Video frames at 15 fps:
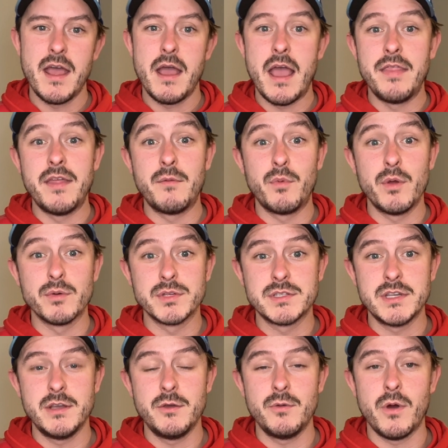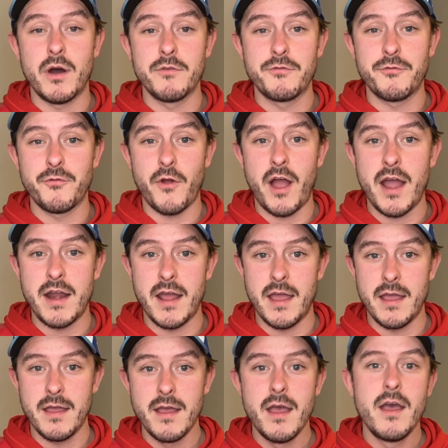And then we will see you on
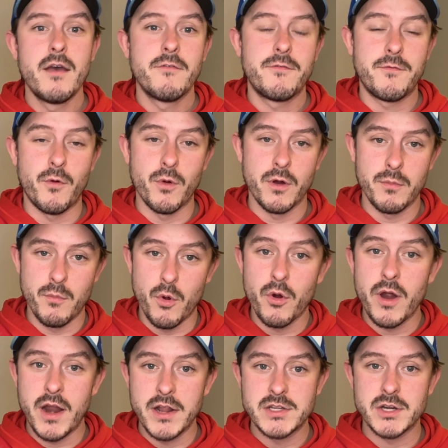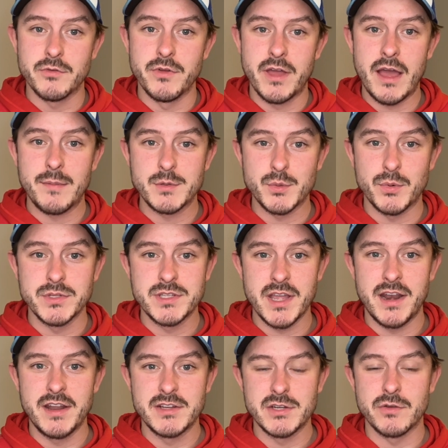Friday for more NHL recaps once the
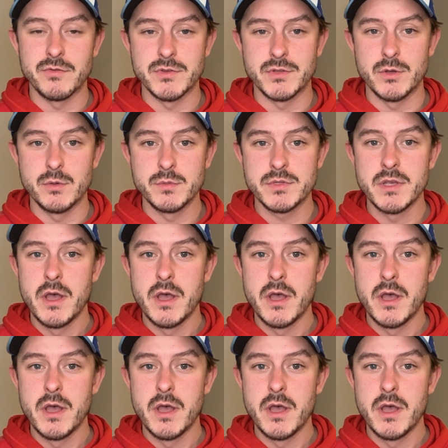NHL resumes.